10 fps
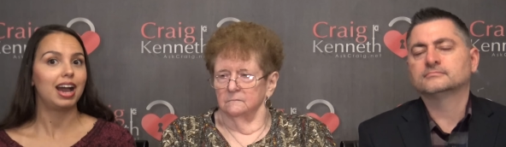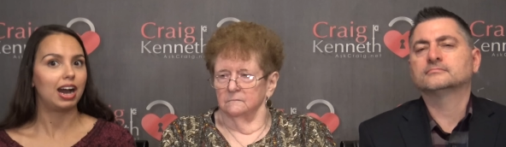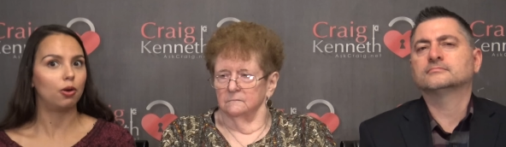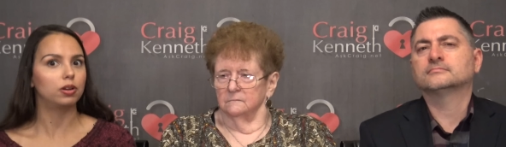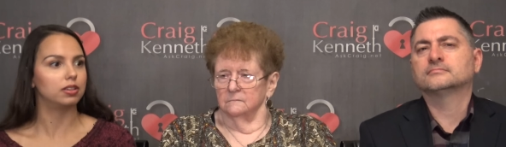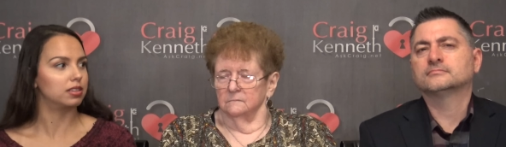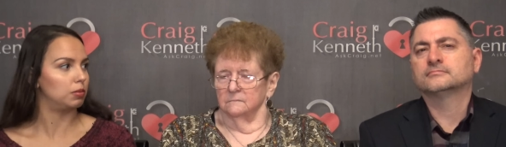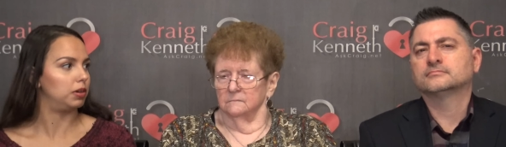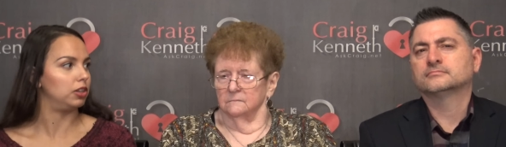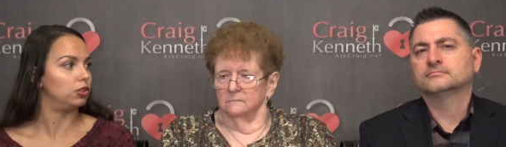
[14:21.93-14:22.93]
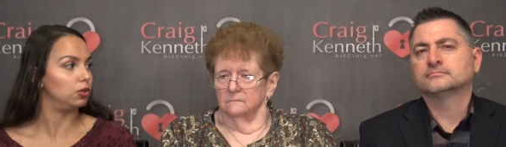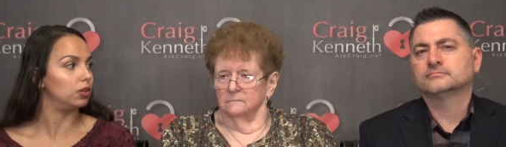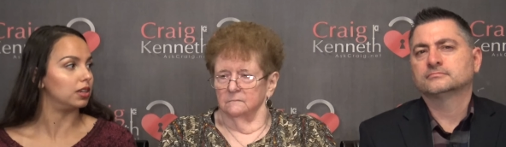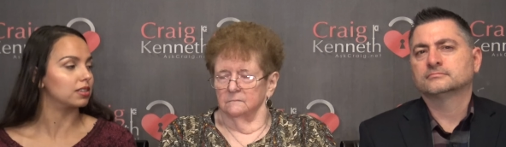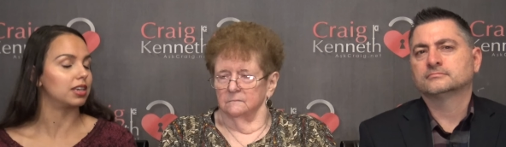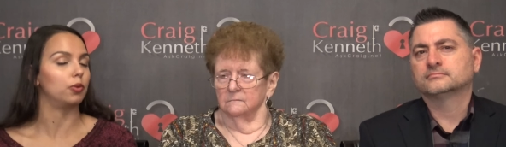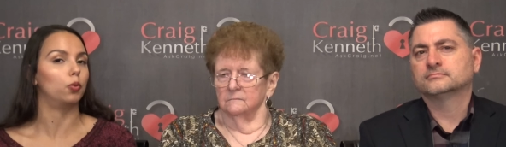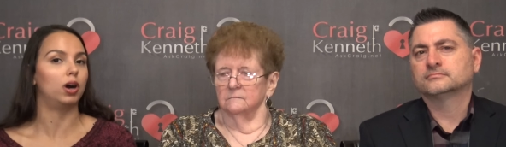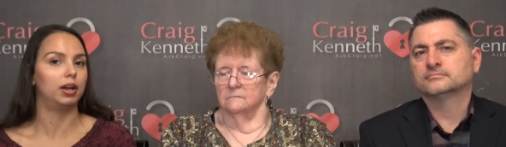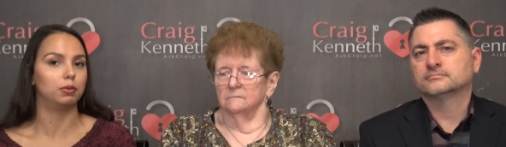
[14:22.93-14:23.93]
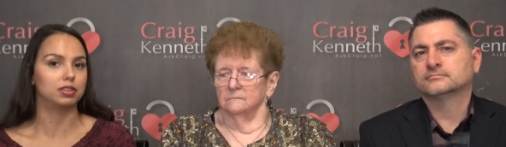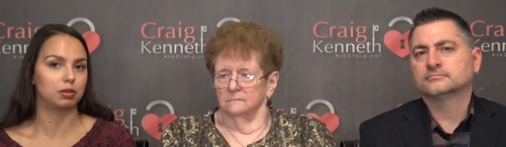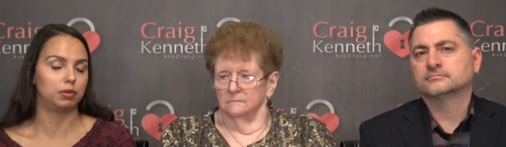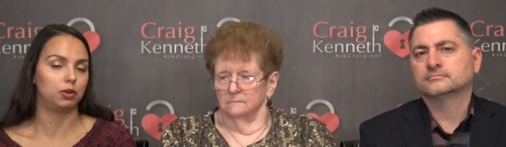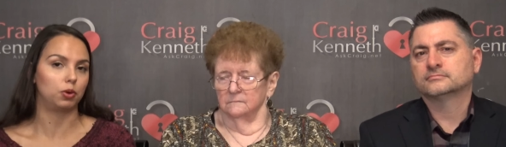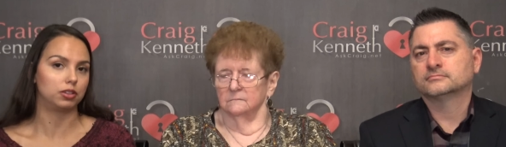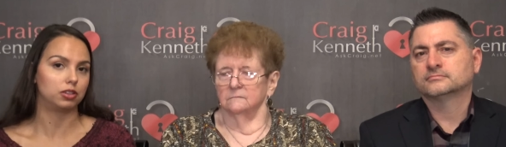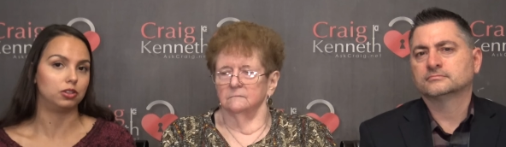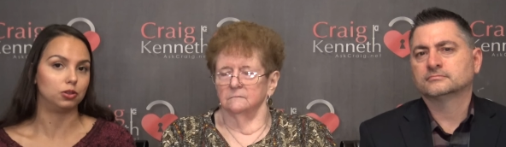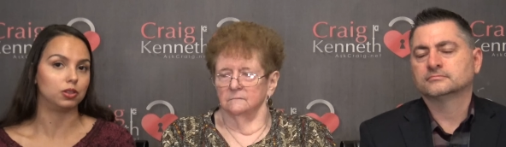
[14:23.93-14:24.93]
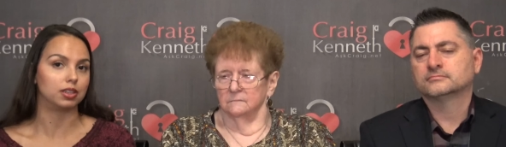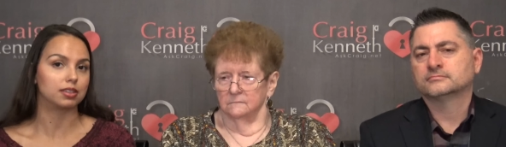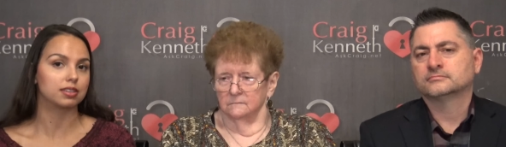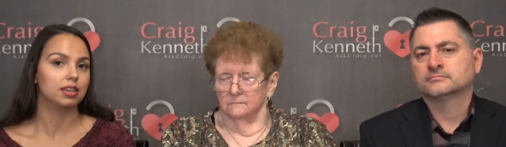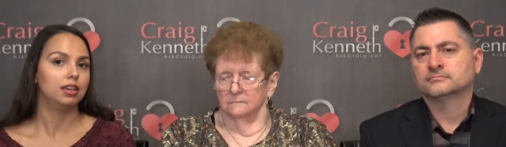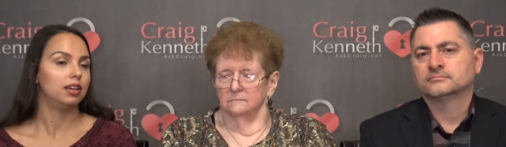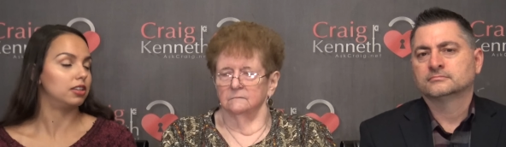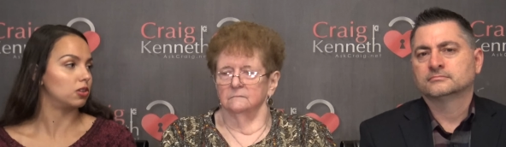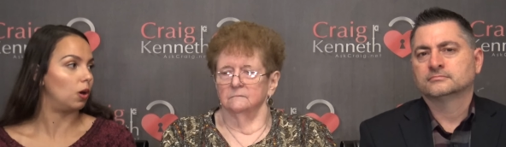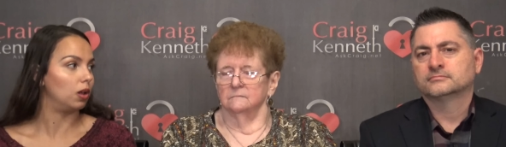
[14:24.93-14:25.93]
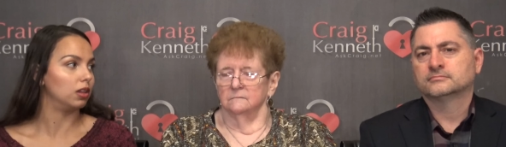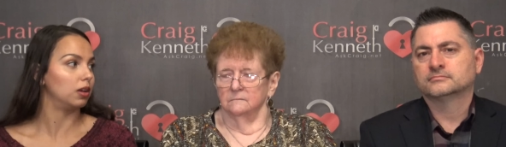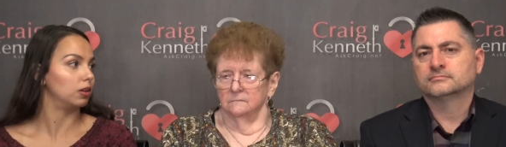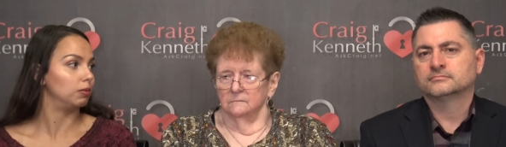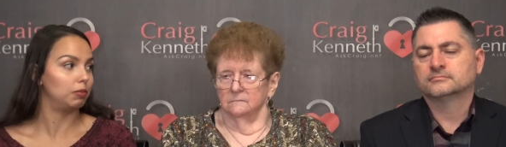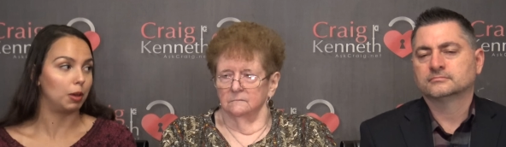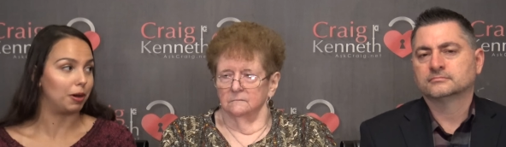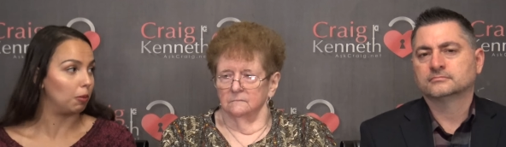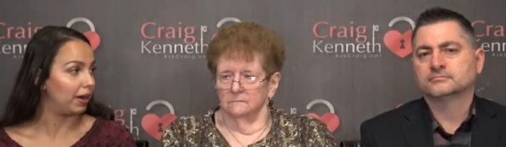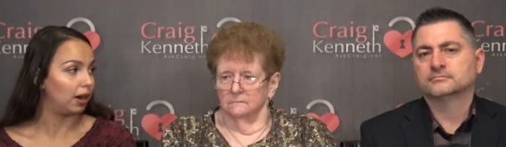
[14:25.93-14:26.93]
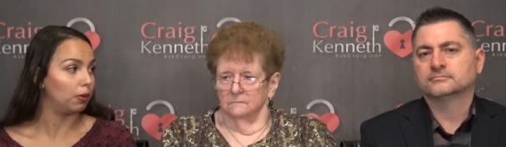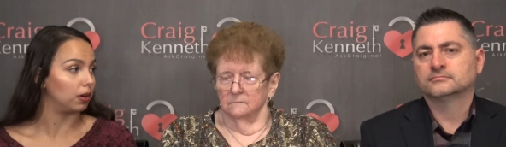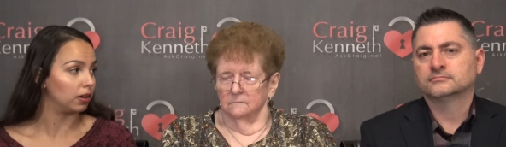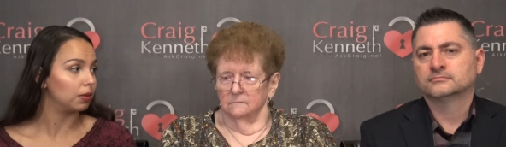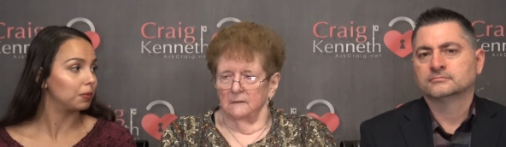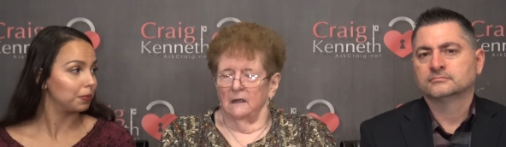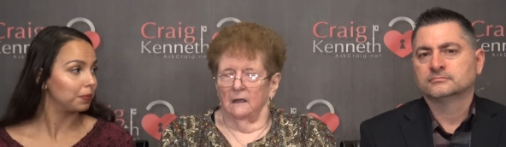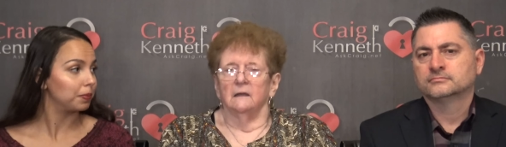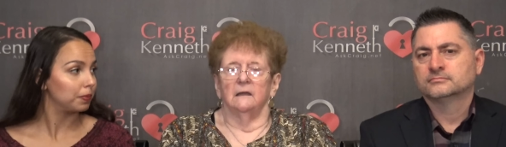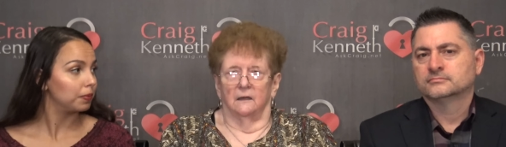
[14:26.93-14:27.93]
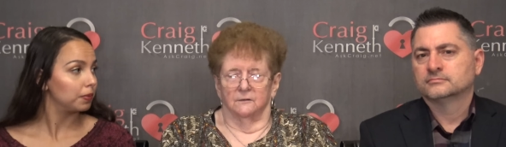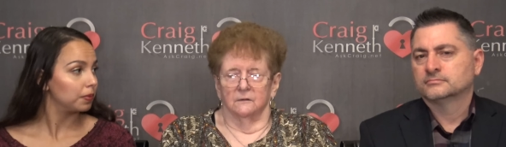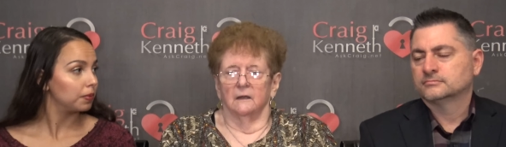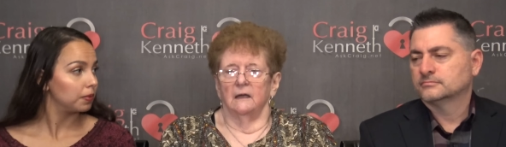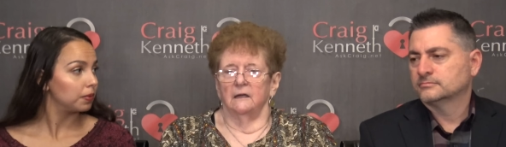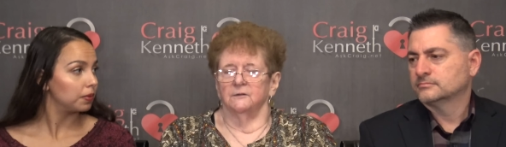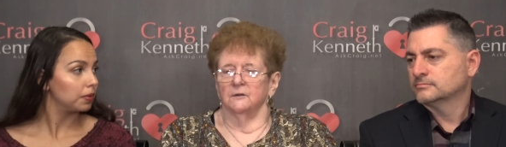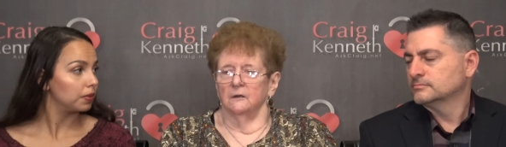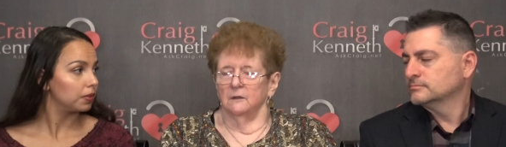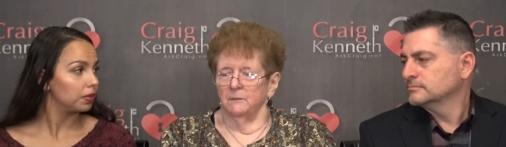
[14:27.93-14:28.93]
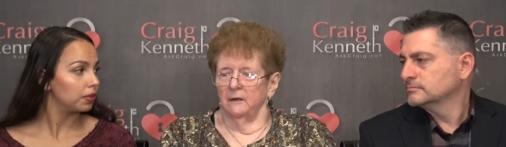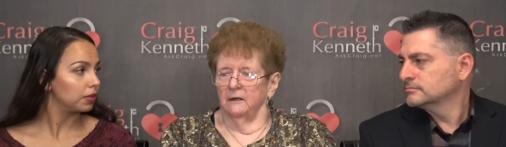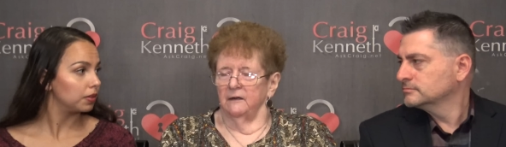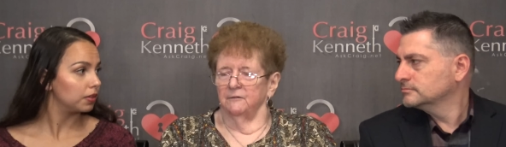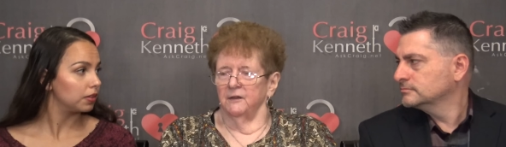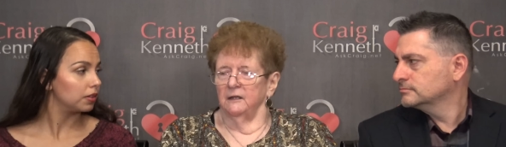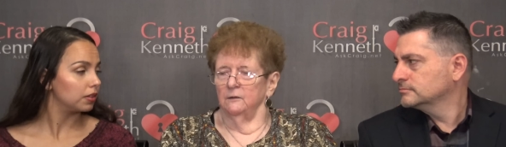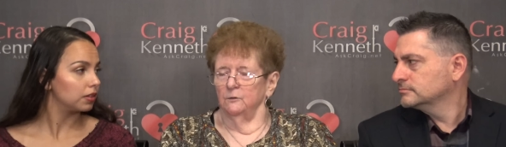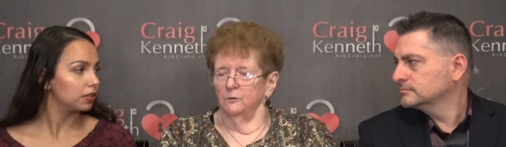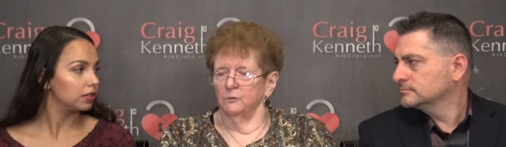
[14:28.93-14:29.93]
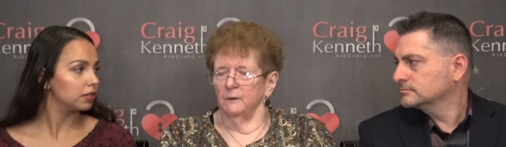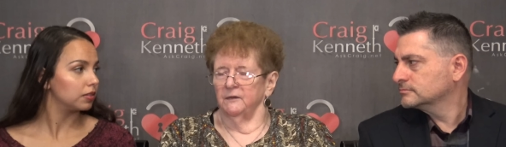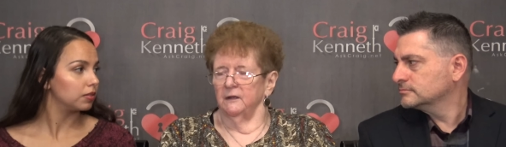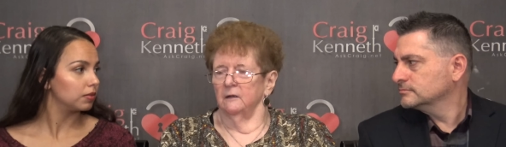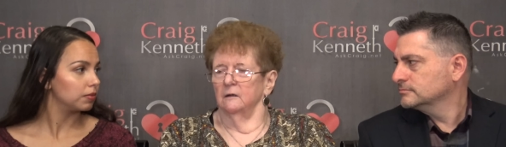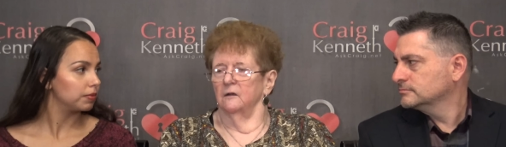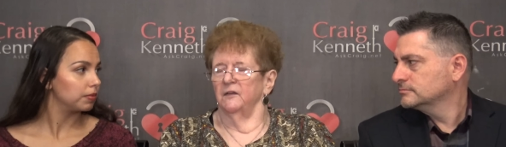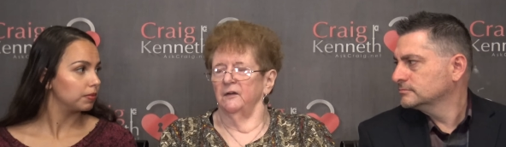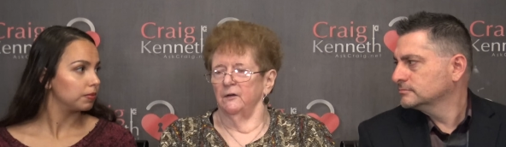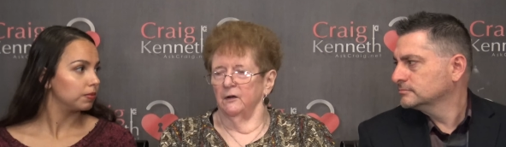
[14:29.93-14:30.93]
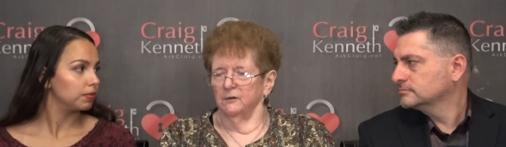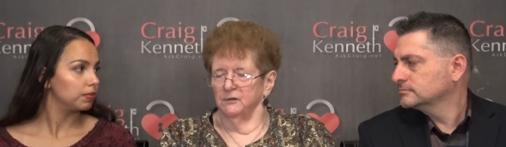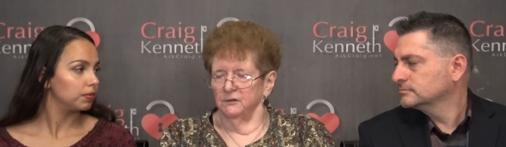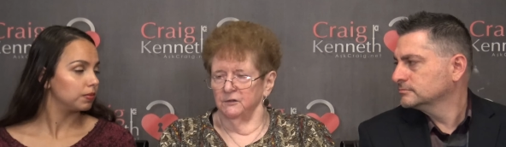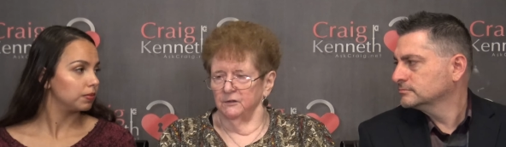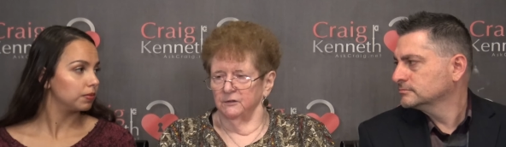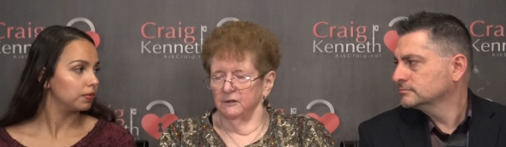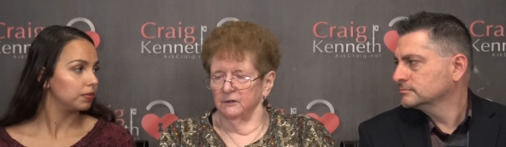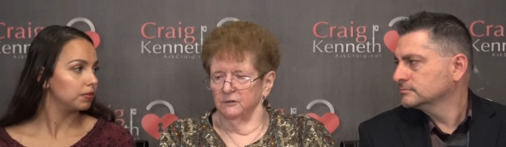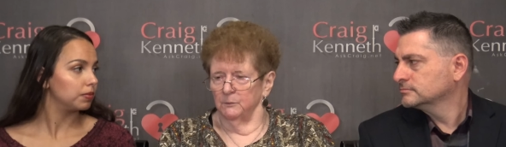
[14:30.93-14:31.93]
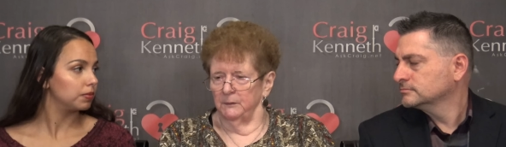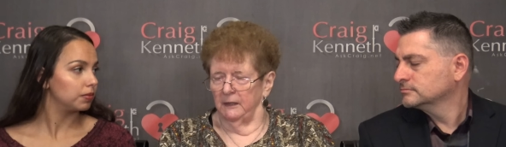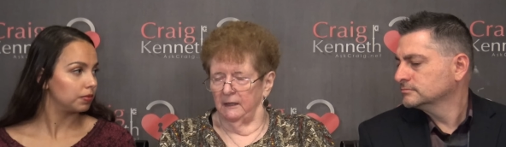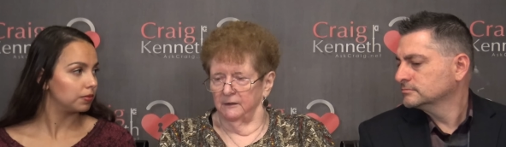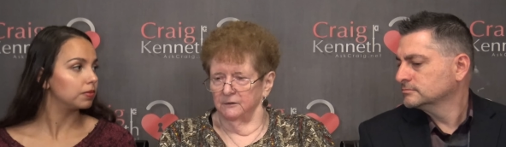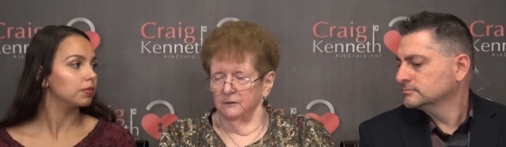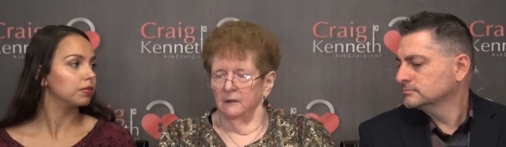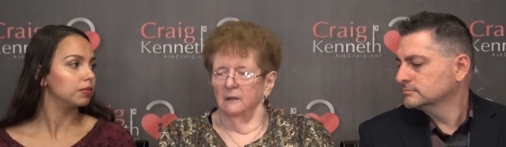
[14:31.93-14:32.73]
Speaker 1: how could somebody do this and why would somebody want to do this? It's all about power.
Speaker 2: Yes, and it's all about if they lose what they call their narcissistic supplies.